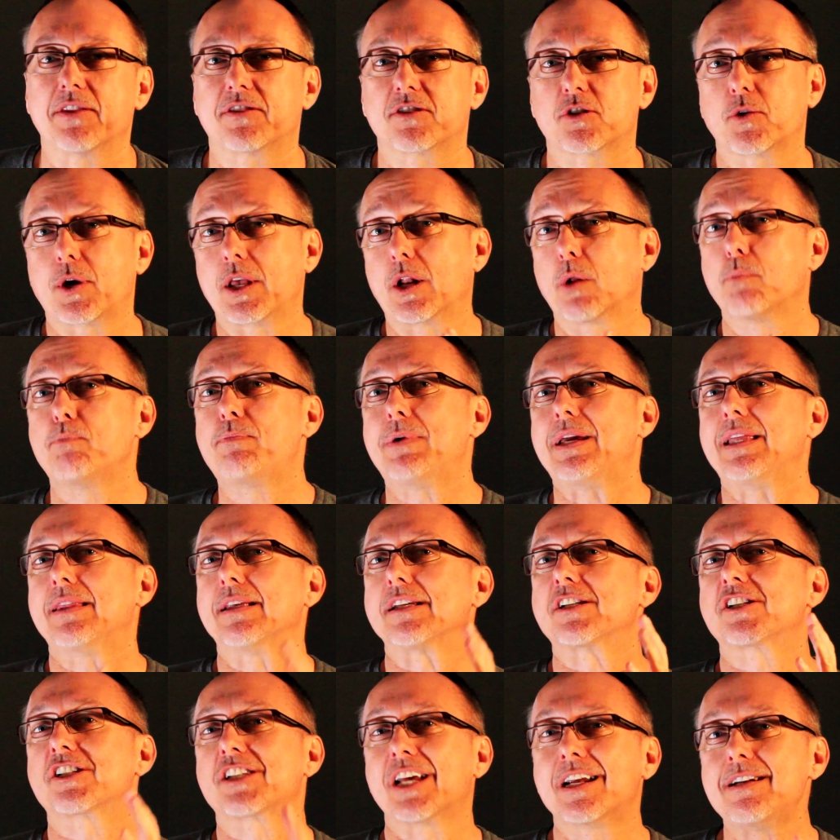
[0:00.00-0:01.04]
So it'll be the
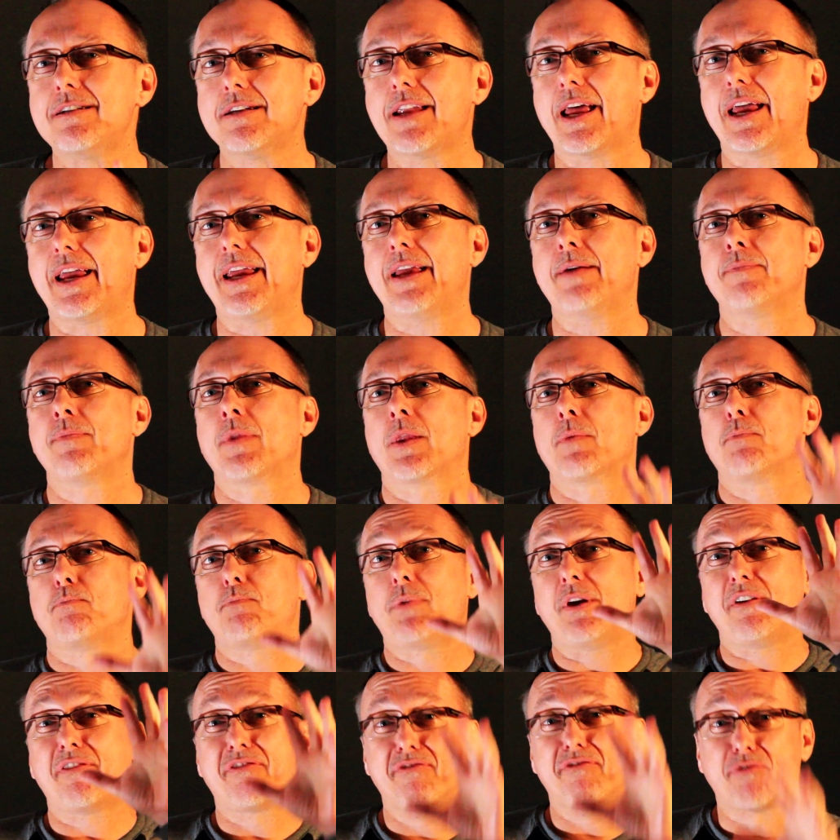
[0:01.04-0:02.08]
Sunday
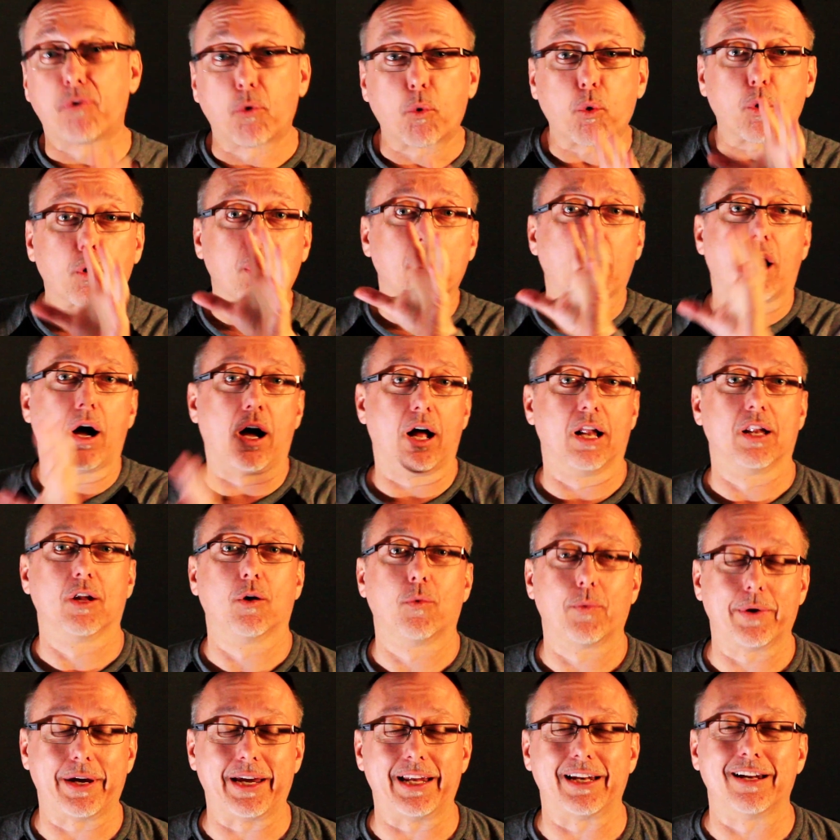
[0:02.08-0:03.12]
before
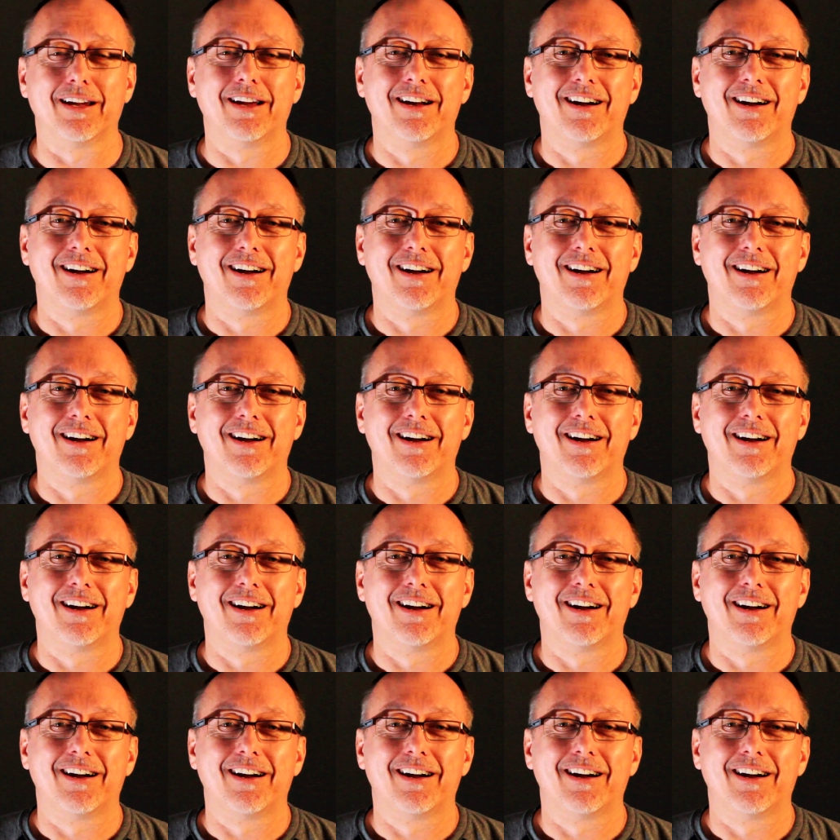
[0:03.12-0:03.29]
Halloween.